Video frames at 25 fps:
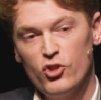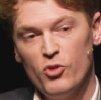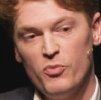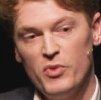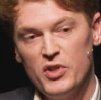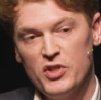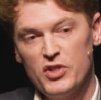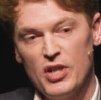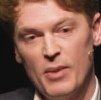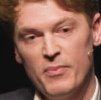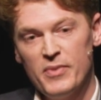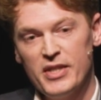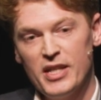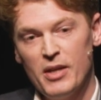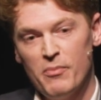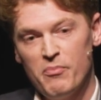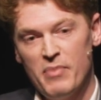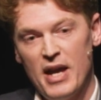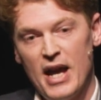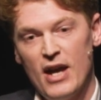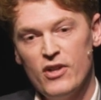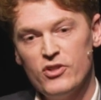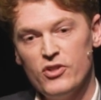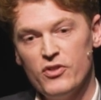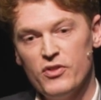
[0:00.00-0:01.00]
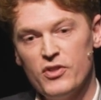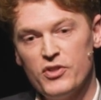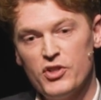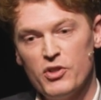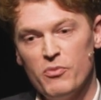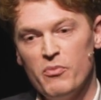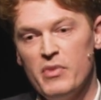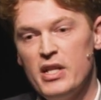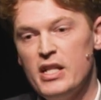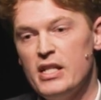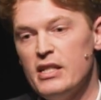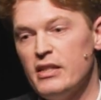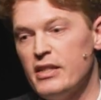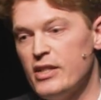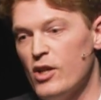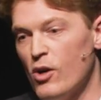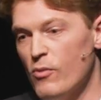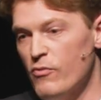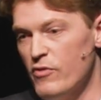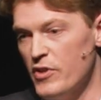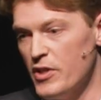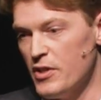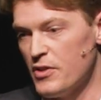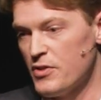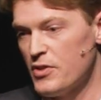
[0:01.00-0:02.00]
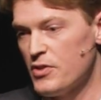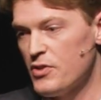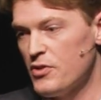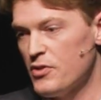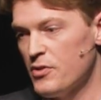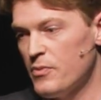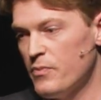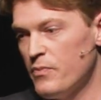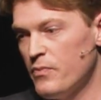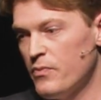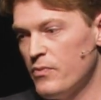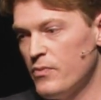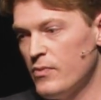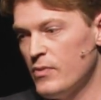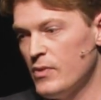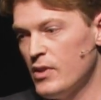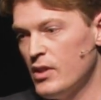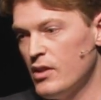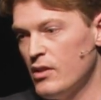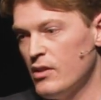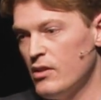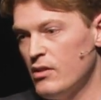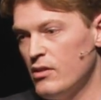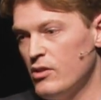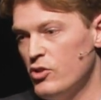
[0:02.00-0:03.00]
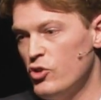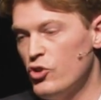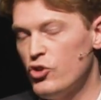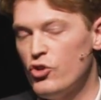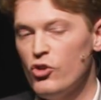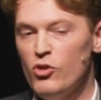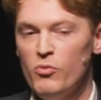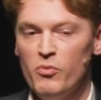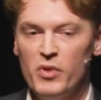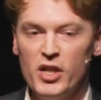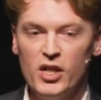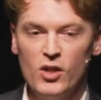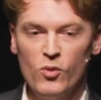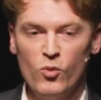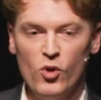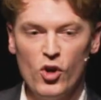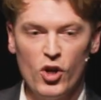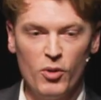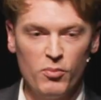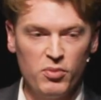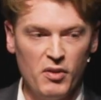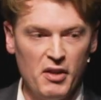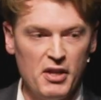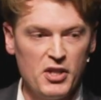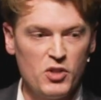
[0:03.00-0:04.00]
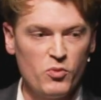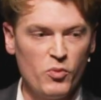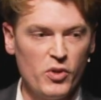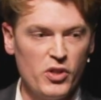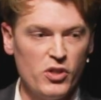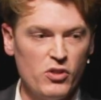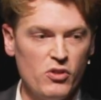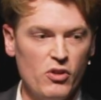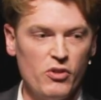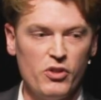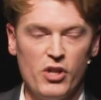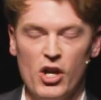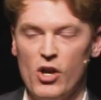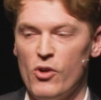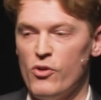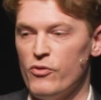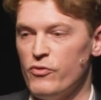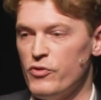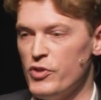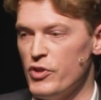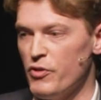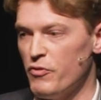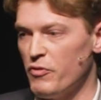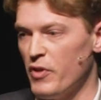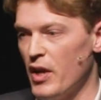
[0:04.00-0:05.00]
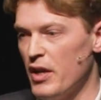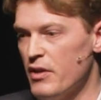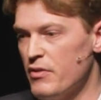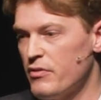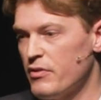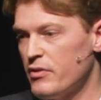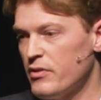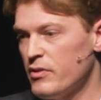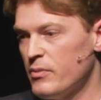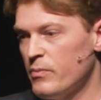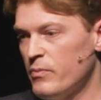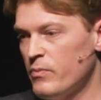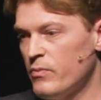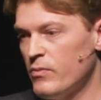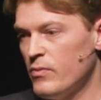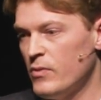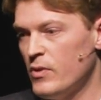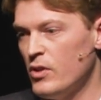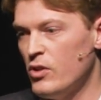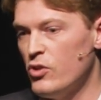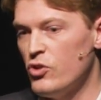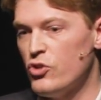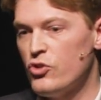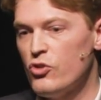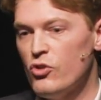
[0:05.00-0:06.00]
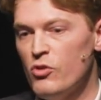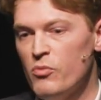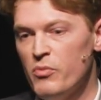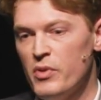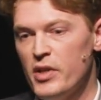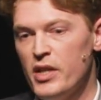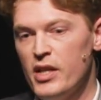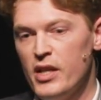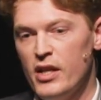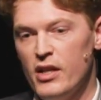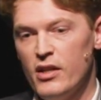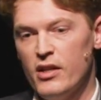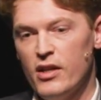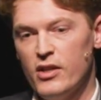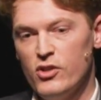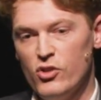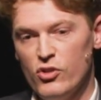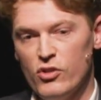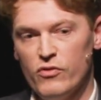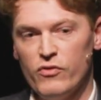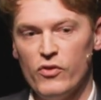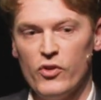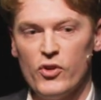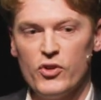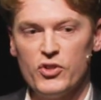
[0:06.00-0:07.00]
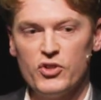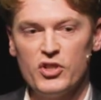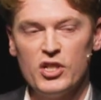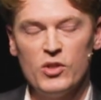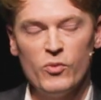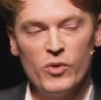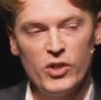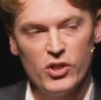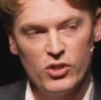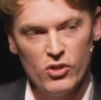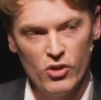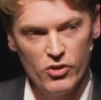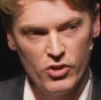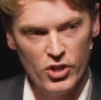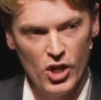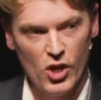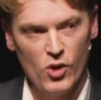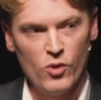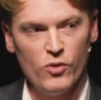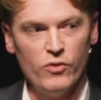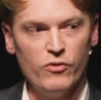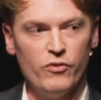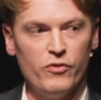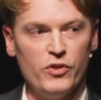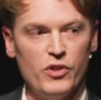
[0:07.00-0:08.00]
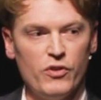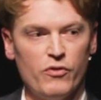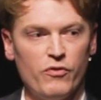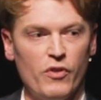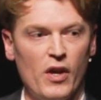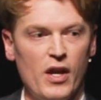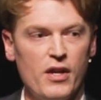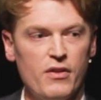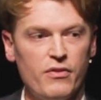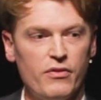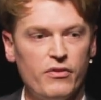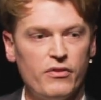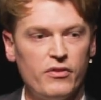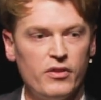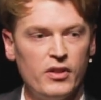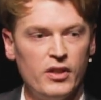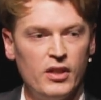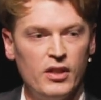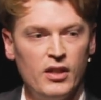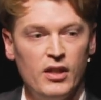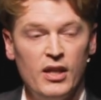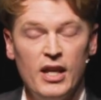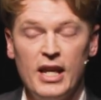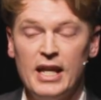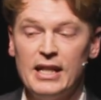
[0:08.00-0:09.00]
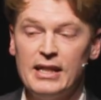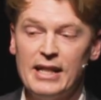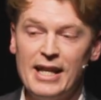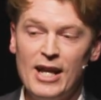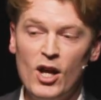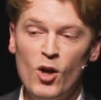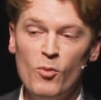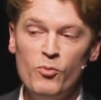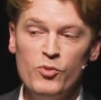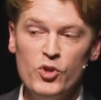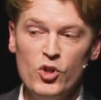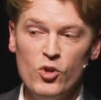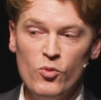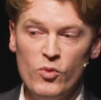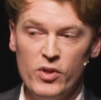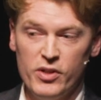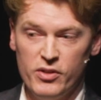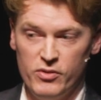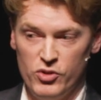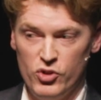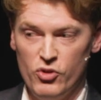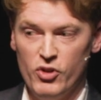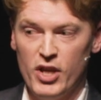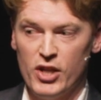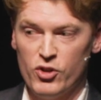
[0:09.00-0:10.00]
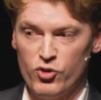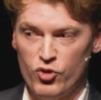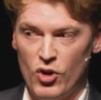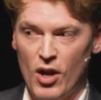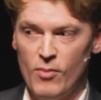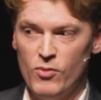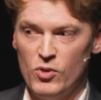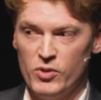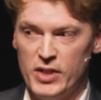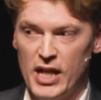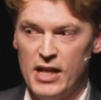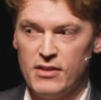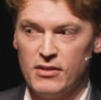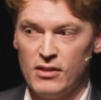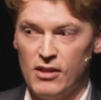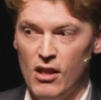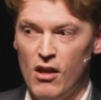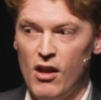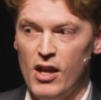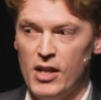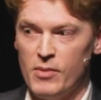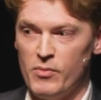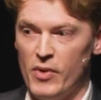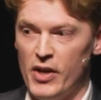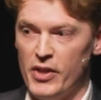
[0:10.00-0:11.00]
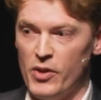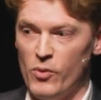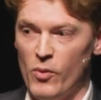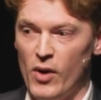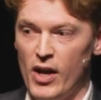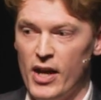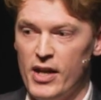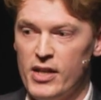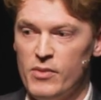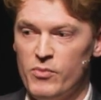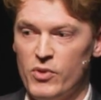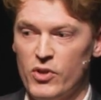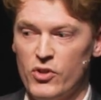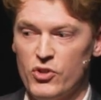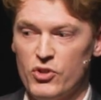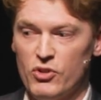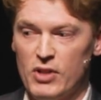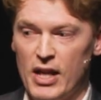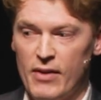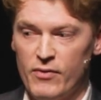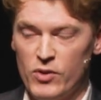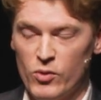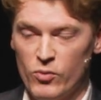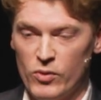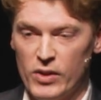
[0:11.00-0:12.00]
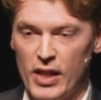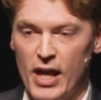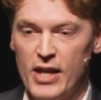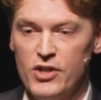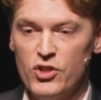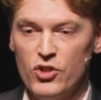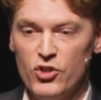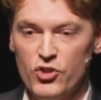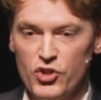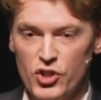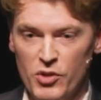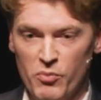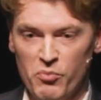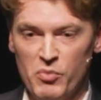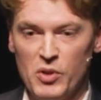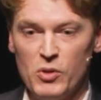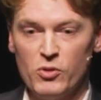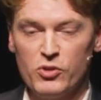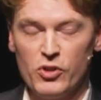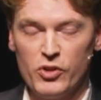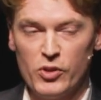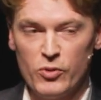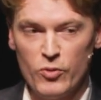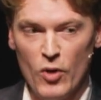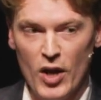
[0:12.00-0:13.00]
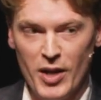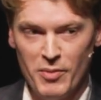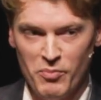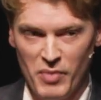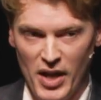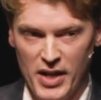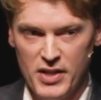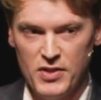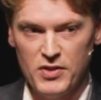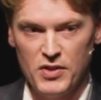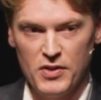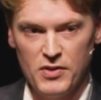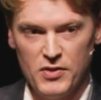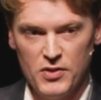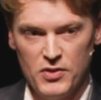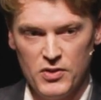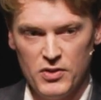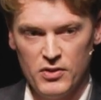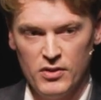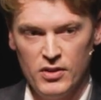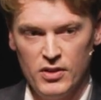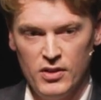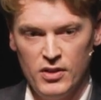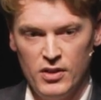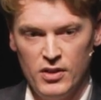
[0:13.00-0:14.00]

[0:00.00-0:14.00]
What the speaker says: should be something about you that's immediately obvious. You shouldn't be in a workplace where you're not known for your faith. You shouldn't be in a university where you're not known for your faith. It'll help you when you get trouble down the line, by the way, because you'll have the relationship built on the right basis.